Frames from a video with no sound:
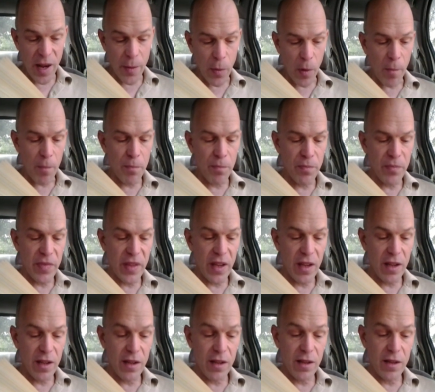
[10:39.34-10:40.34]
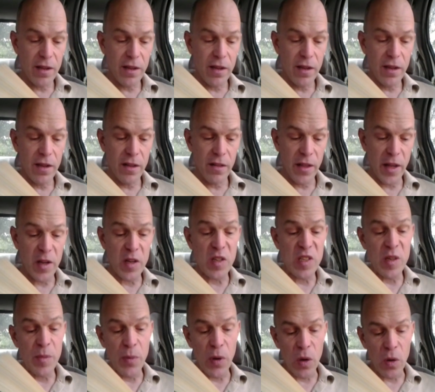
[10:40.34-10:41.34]
For example,
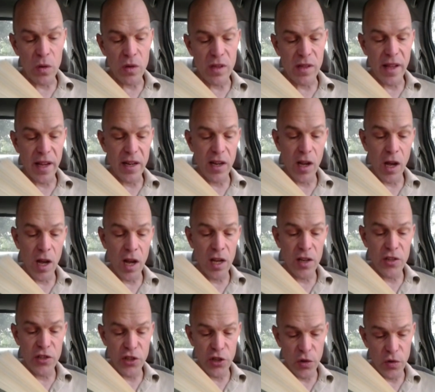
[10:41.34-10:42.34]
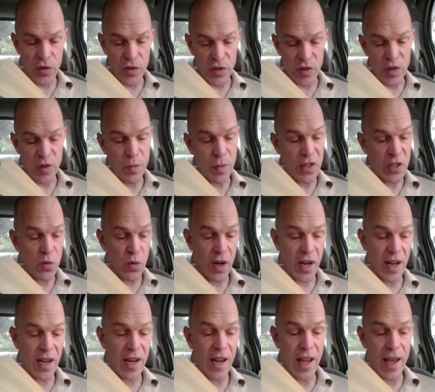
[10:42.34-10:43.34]
let us suppose that God chooses
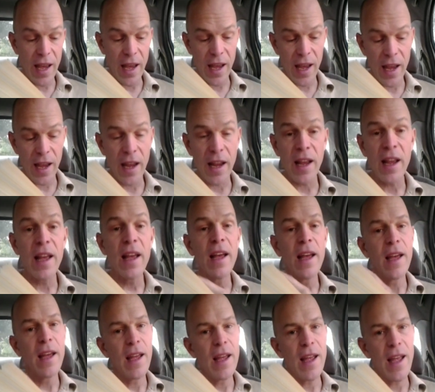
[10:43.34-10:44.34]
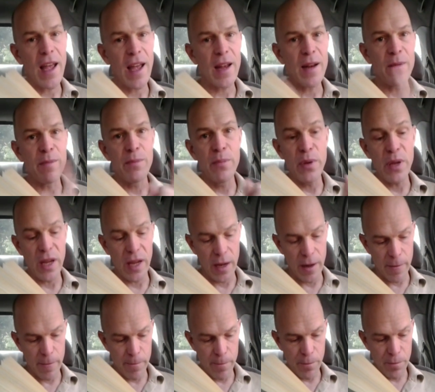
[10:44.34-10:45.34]
between A and
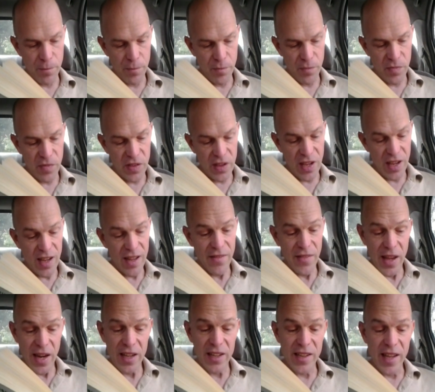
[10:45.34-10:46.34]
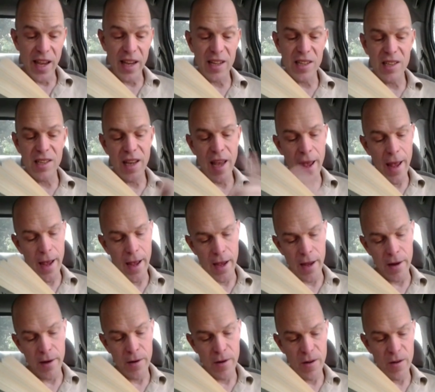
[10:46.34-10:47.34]
B, and that he takes
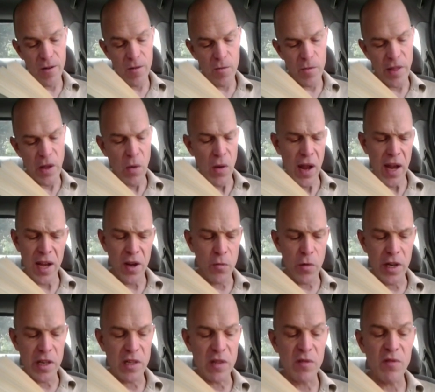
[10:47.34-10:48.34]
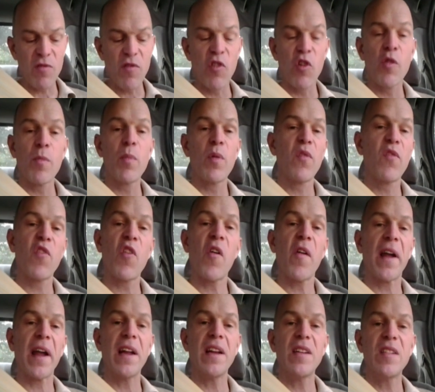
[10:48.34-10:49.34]
A without any reason for
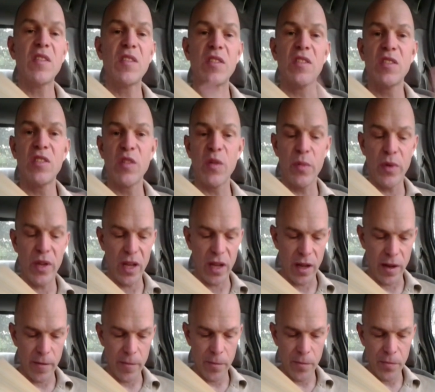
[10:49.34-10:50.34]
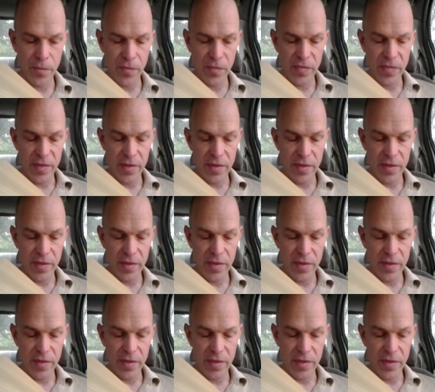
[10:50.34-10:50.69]
preferring it to B.